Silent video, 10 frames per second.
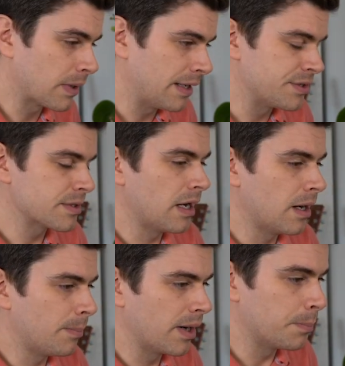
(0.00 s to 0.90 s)
brand
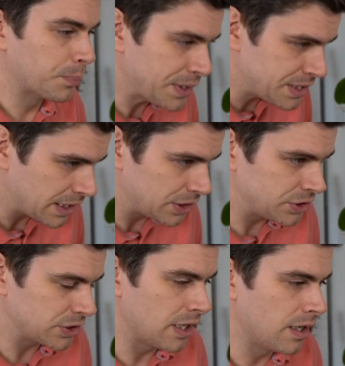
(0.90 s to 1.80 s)
by a
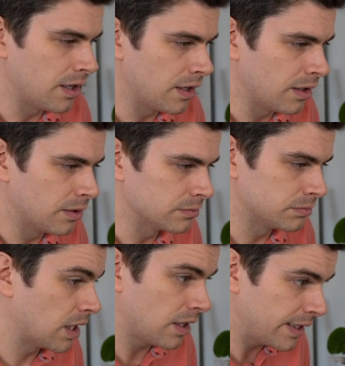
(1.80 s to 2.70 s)
British
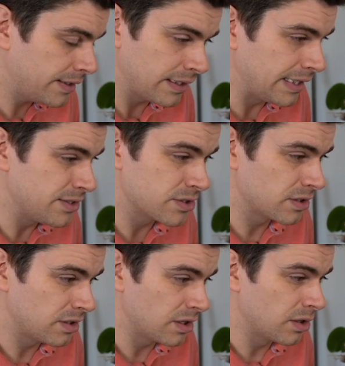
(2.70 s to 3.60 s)
guy. He's
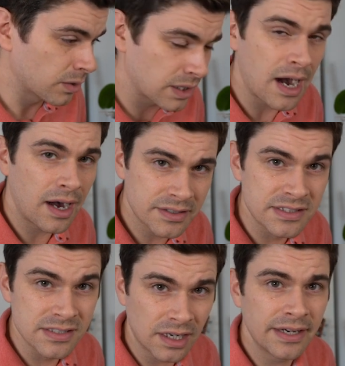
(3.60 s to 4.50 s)
a card
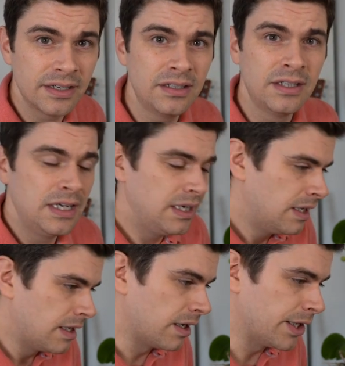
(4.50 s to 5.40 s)
designer.
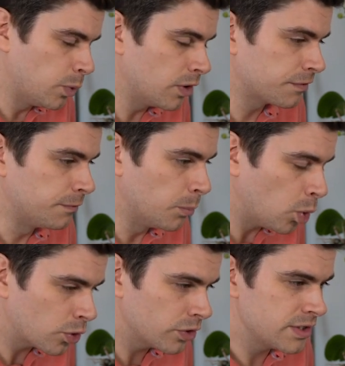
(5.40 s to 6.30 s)
He worked for
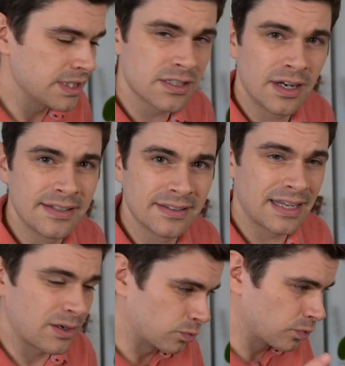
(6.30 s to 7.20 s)
Morgan, designed
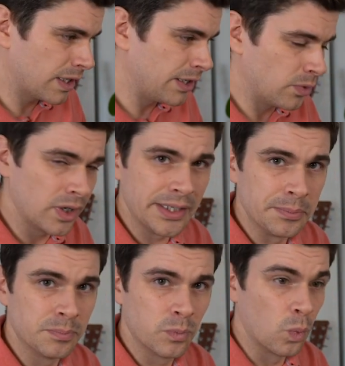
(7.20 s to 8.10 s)
that really,
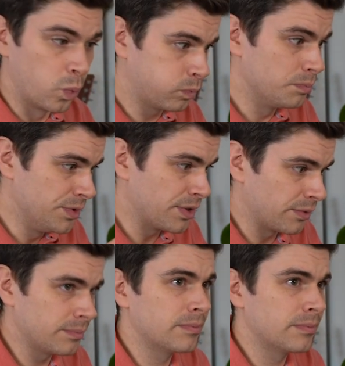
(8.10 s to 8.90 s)
you know,